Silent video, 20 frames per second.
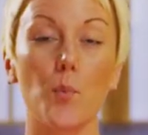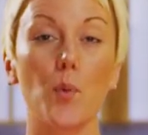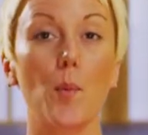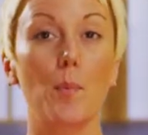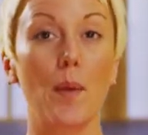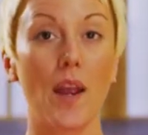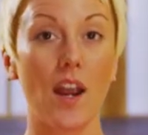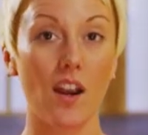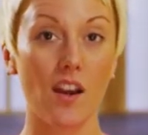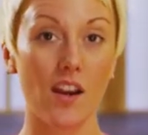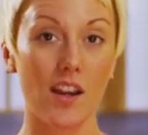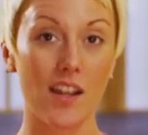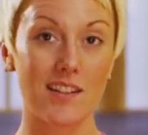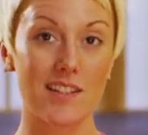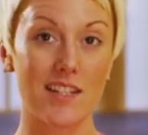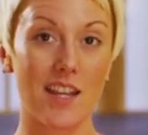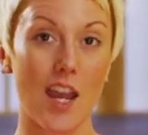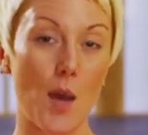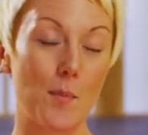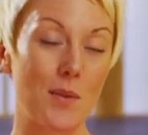
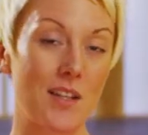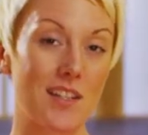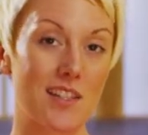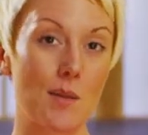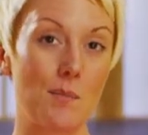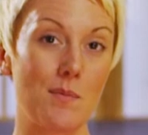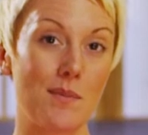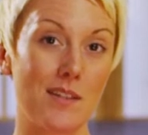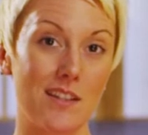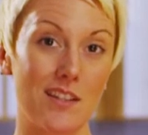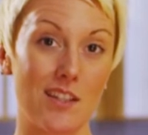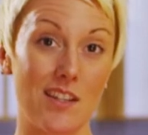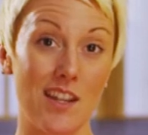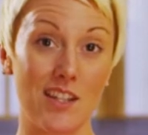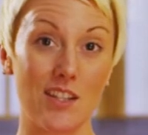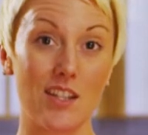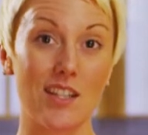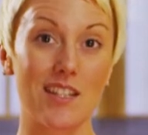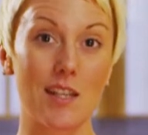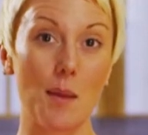preparing to come
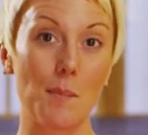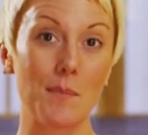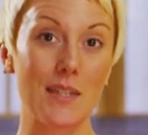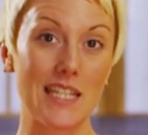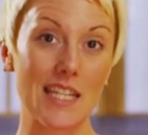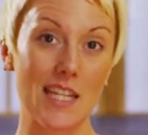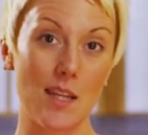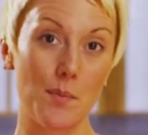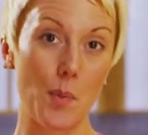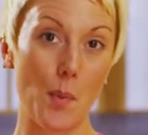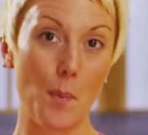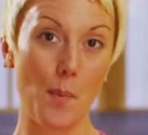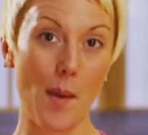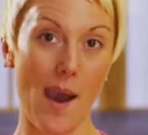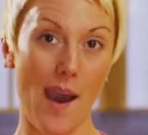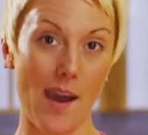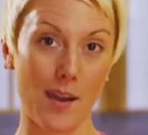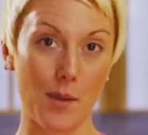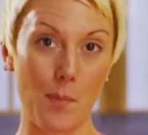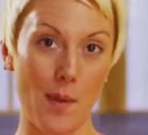into some deep
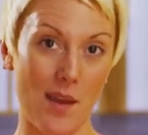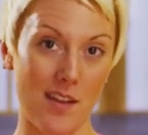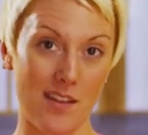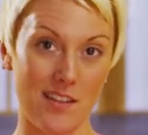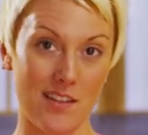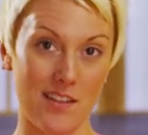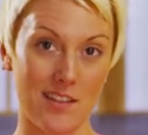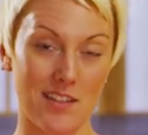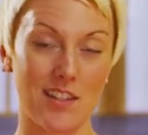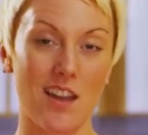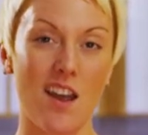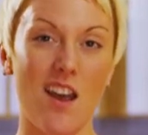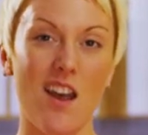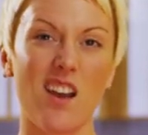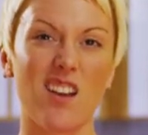back bends